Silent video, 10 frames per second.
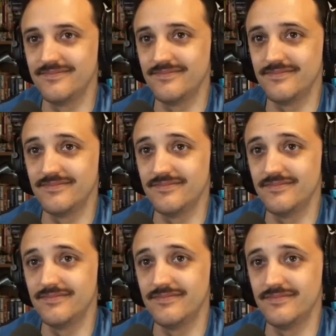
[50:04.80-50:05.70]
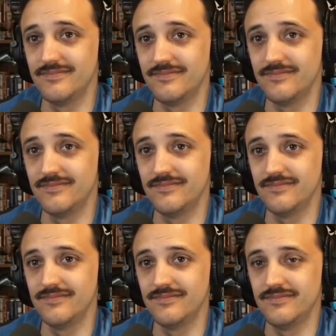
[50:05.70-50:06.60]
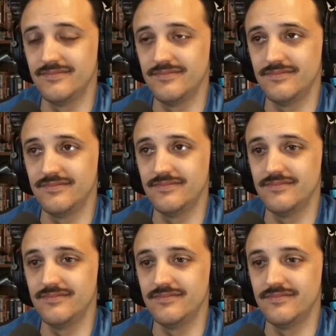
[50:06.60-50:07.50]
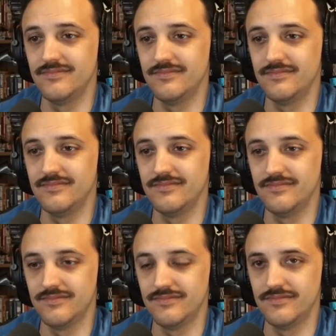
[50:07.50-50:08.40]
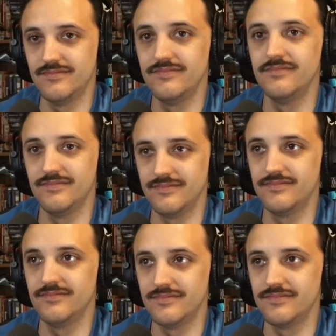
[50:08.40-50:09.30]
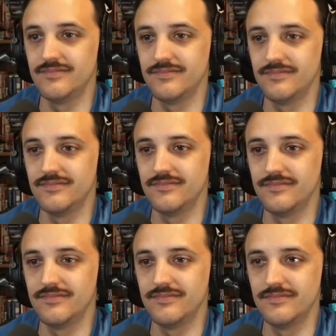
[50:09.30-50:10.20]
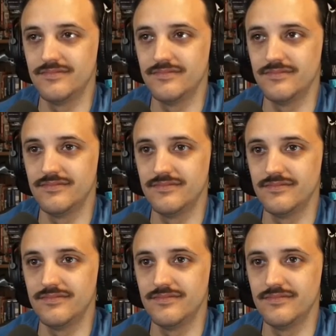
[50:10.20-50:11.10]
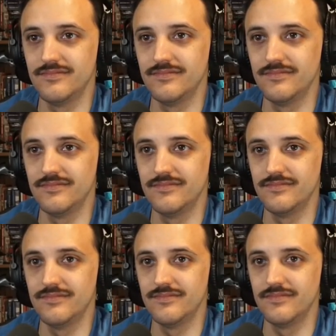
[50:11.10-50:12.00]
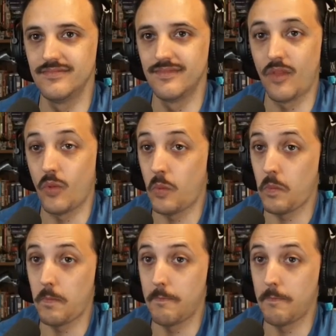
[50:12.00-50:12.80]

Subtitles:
The person shown says nothing.